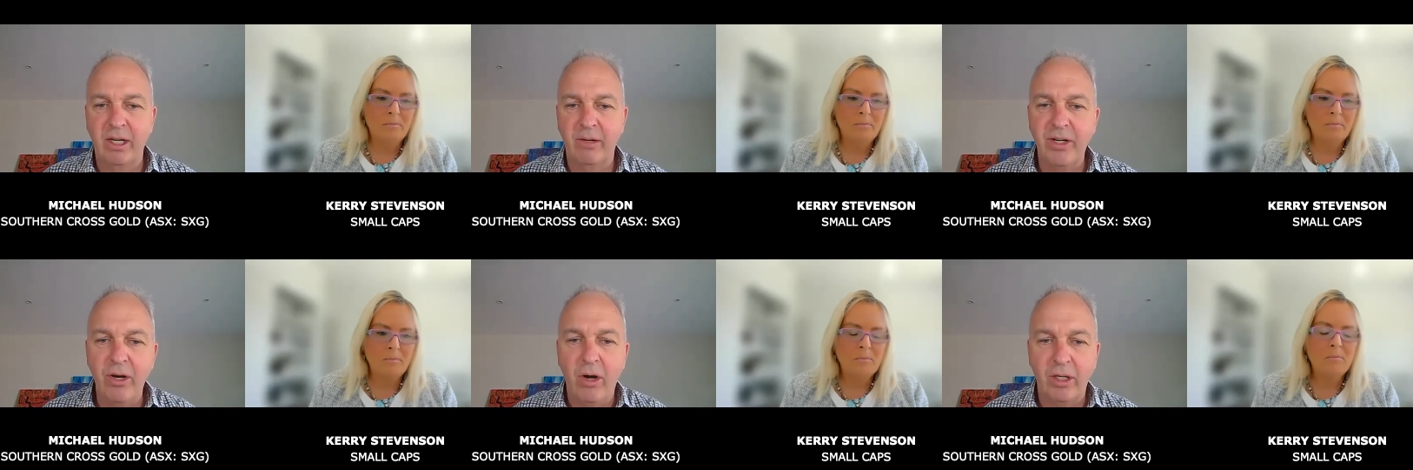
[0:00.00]

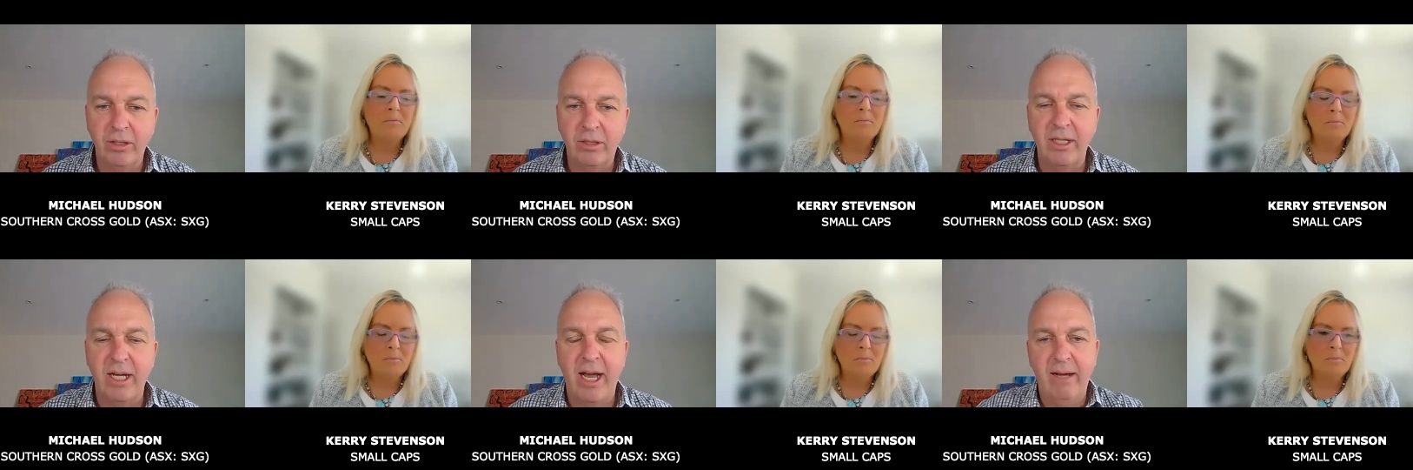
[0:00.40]
Speaker 1: So we're
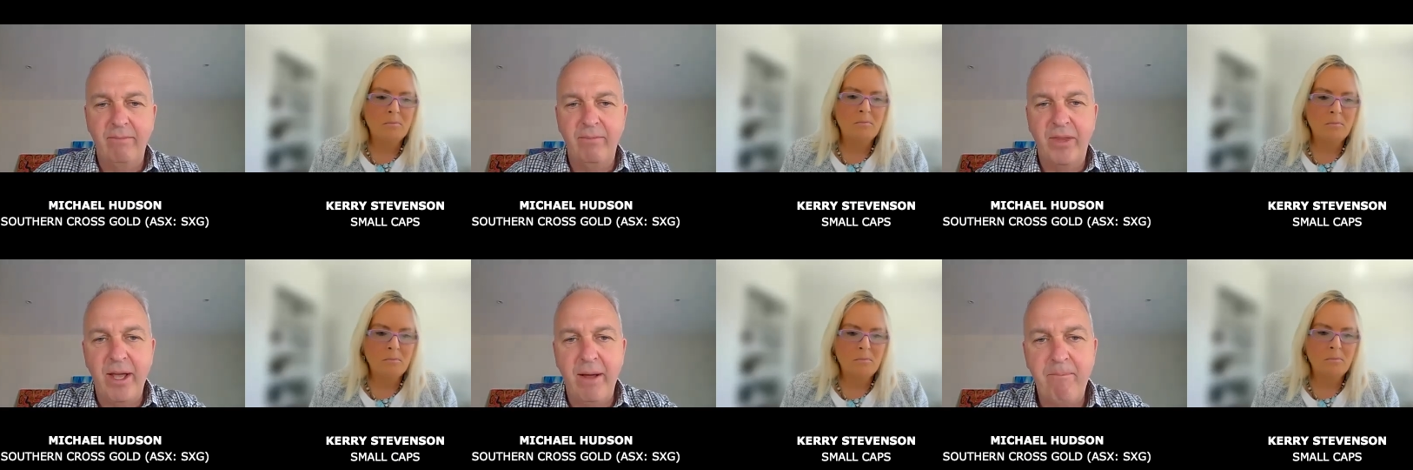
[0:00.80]
not
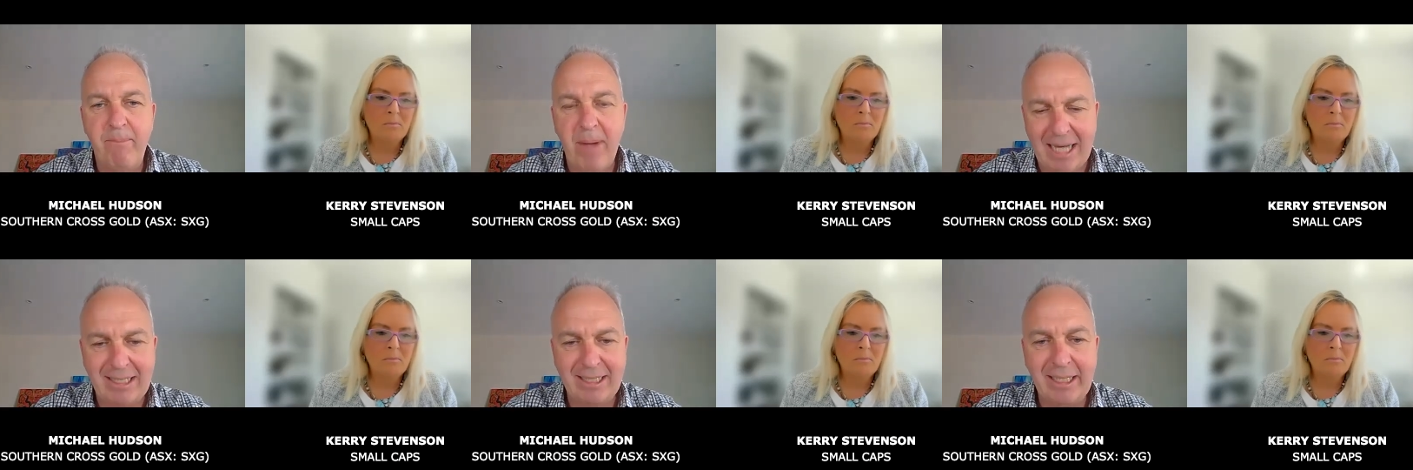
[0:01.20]
um,
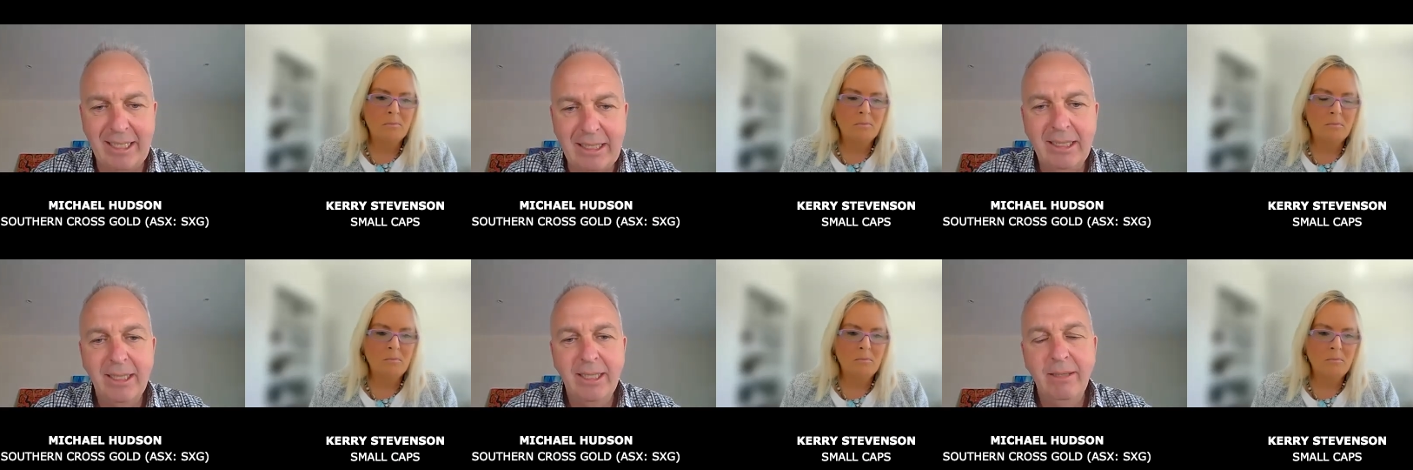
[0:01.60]

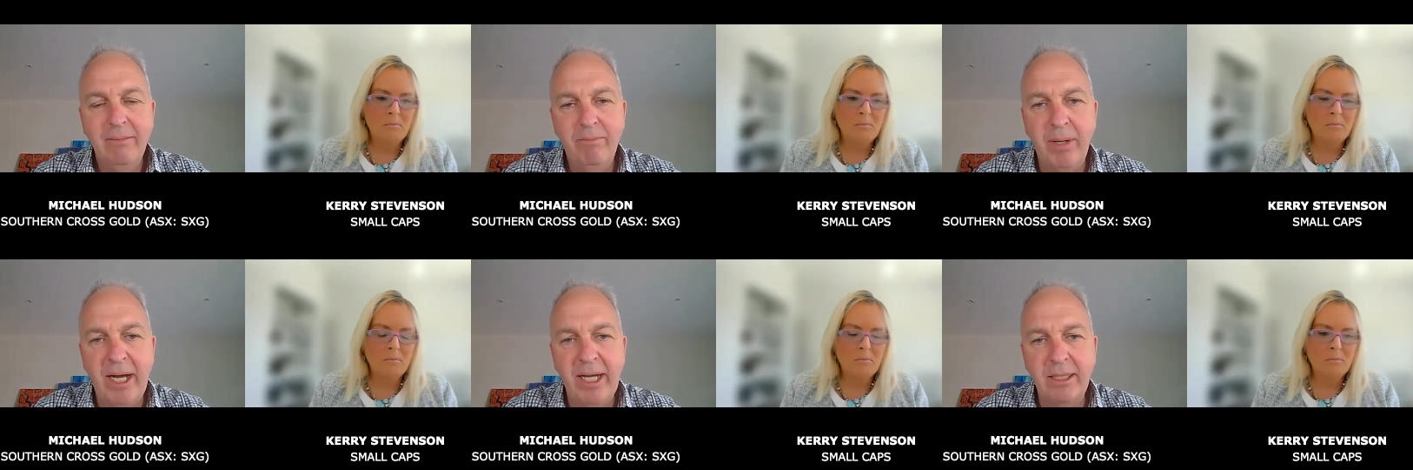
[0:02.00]
abutting,
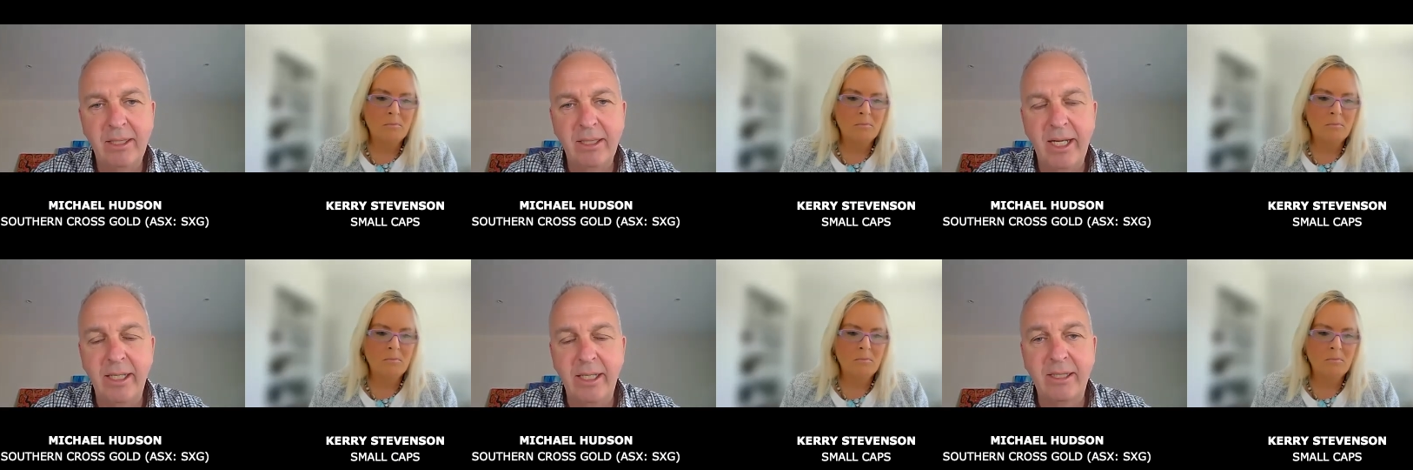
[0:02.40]

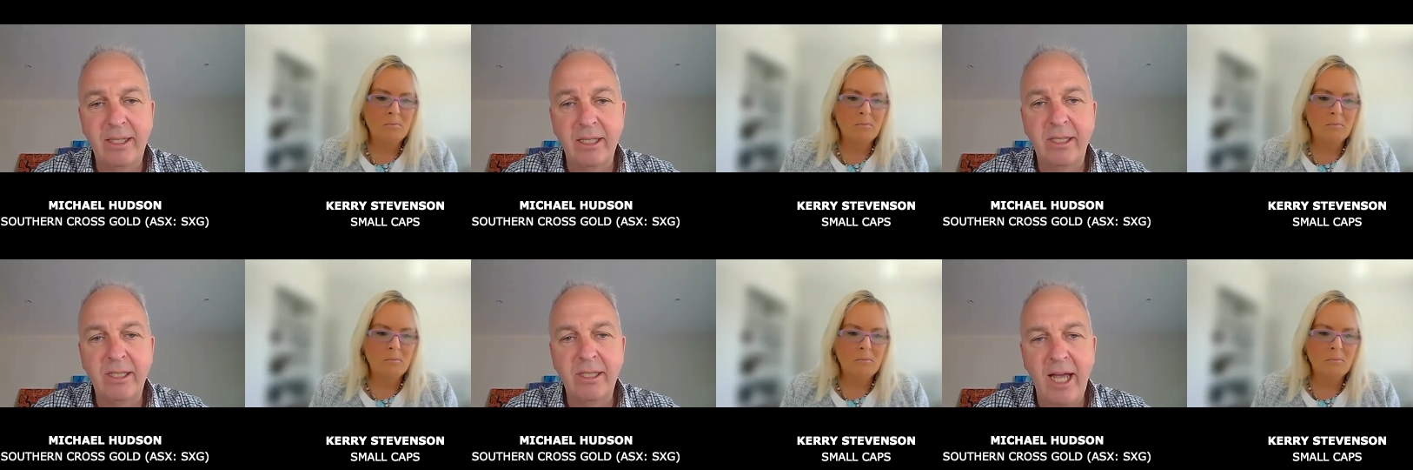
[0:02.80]
but it's
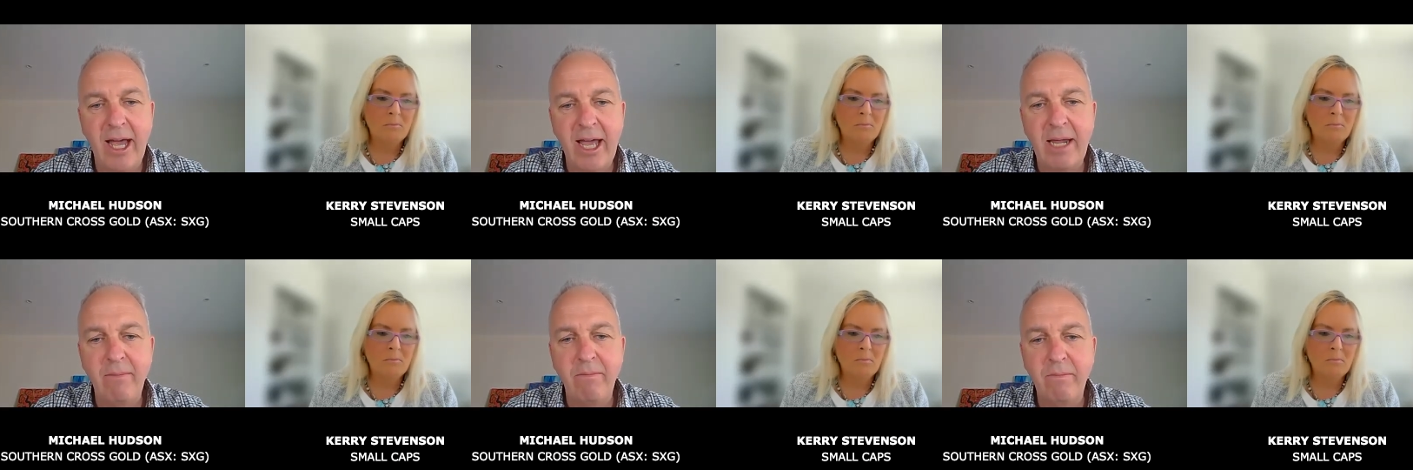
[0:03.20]
the
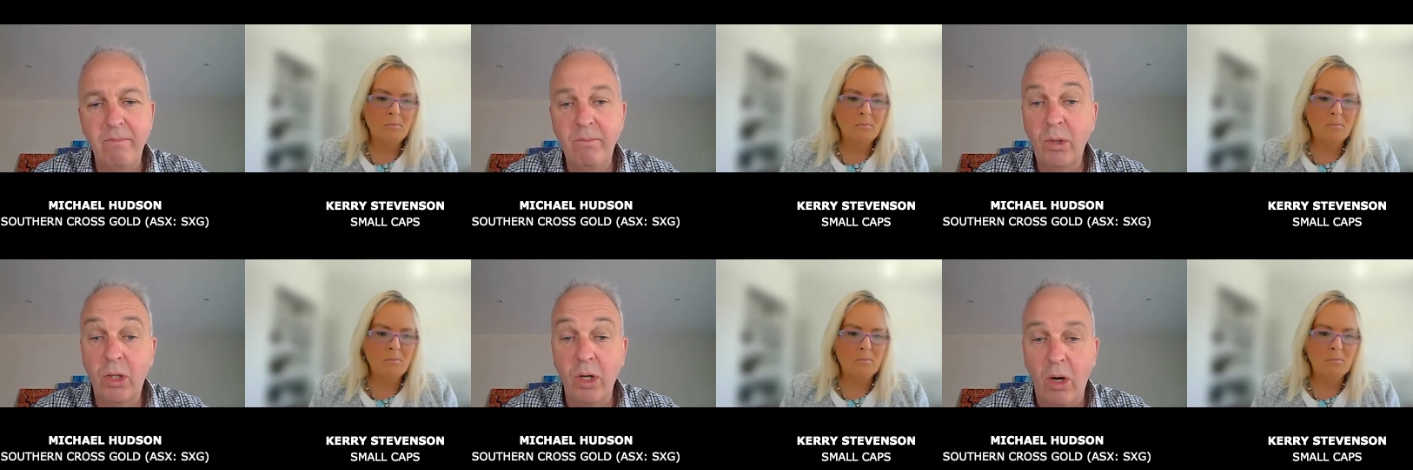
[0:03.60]

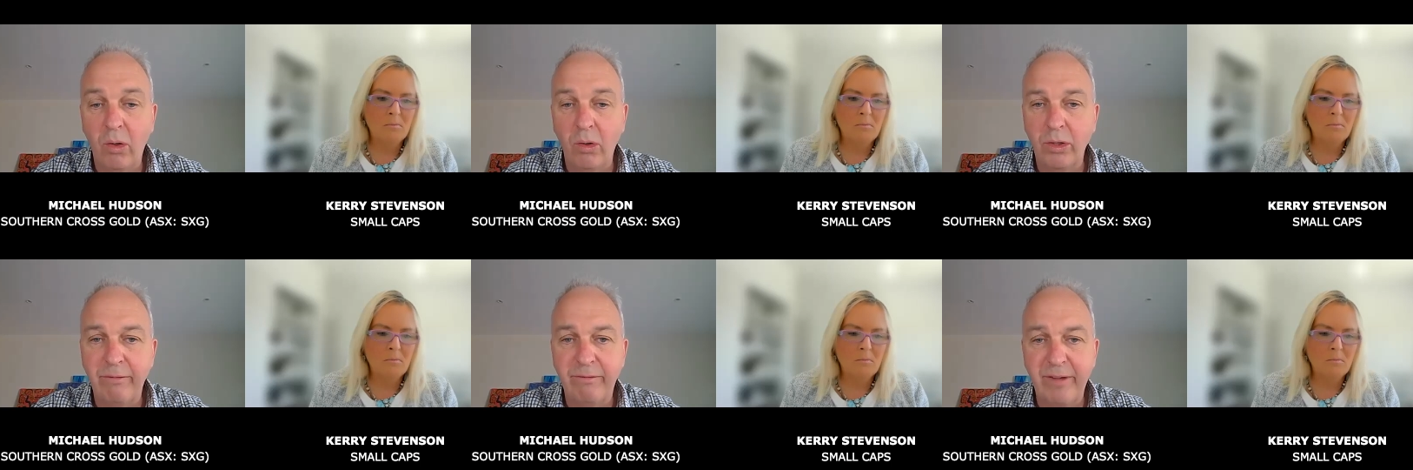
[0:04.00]
same
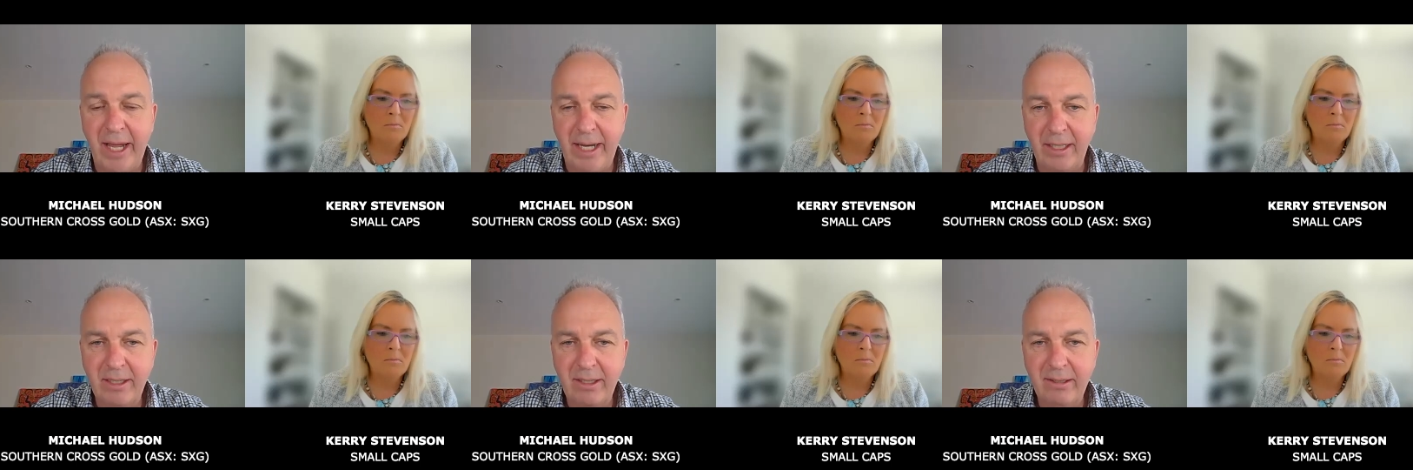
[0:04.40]
gold
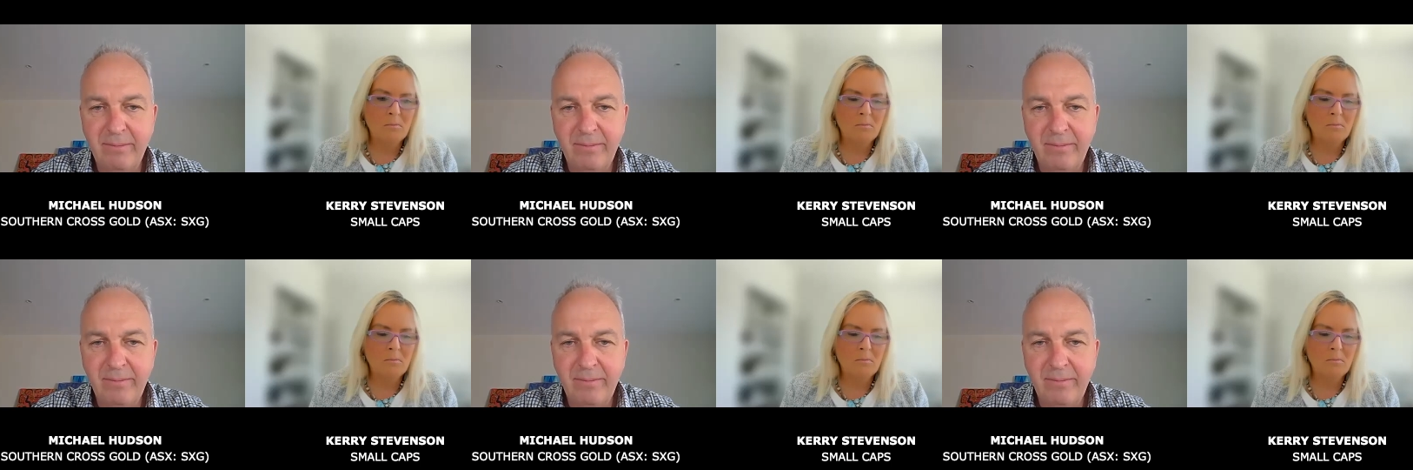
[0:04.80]
event.